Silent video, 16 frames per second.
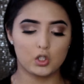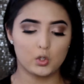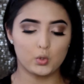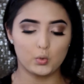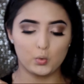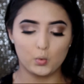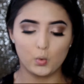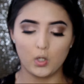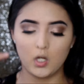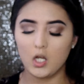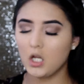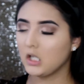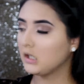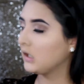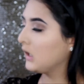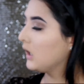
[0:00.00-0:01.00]
to
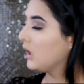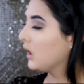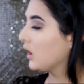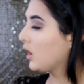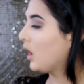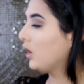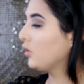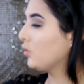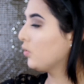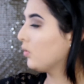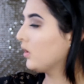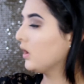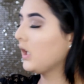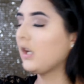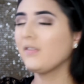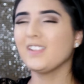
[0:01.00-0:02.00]

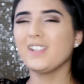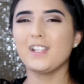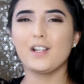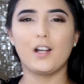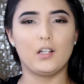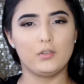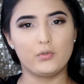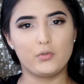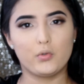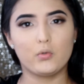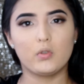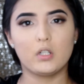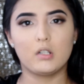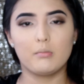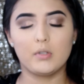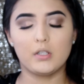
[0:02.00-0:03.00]
contour, not really
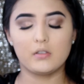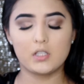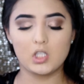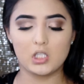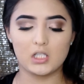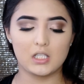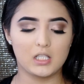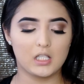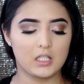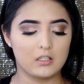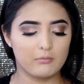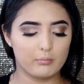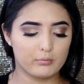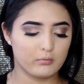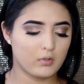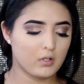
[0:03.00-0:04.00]
contour, but just kind
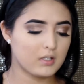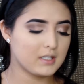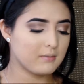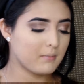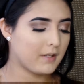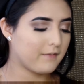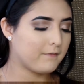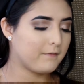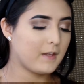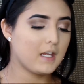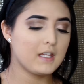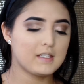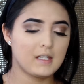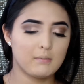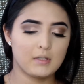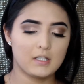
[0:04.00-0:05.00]
of blow onto my
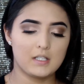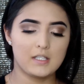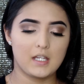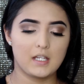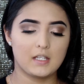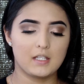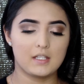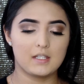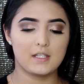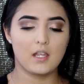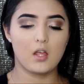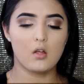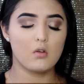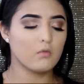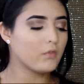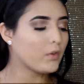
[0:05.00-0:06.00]
face. I'm gonna take this
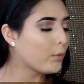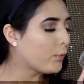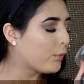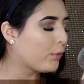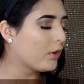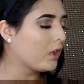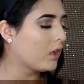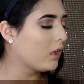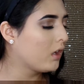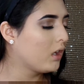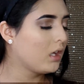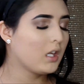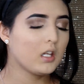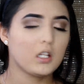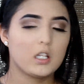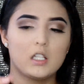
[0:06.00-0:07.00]
e.l.f.
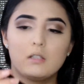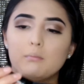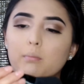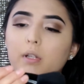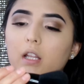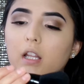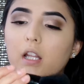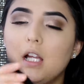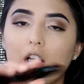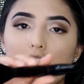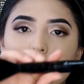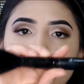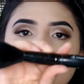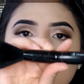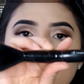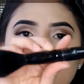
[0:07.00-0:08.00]

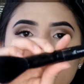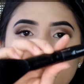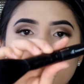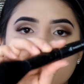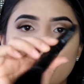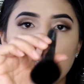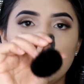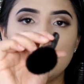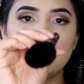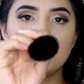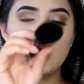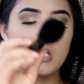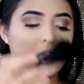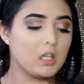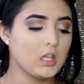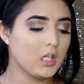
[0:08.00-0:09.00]
complexion brush.
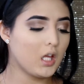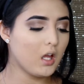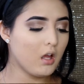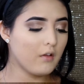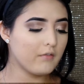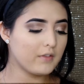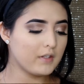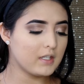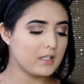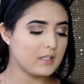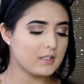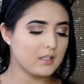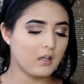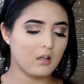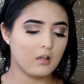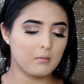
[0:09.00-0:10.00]
I love
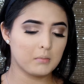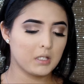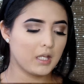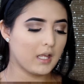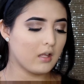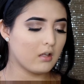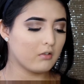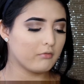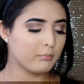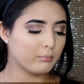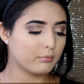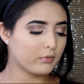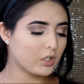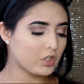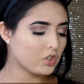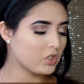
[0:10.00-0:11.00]
these e.l.f.
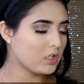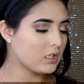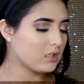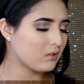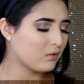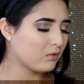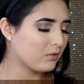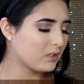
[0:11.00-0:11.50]
brushes.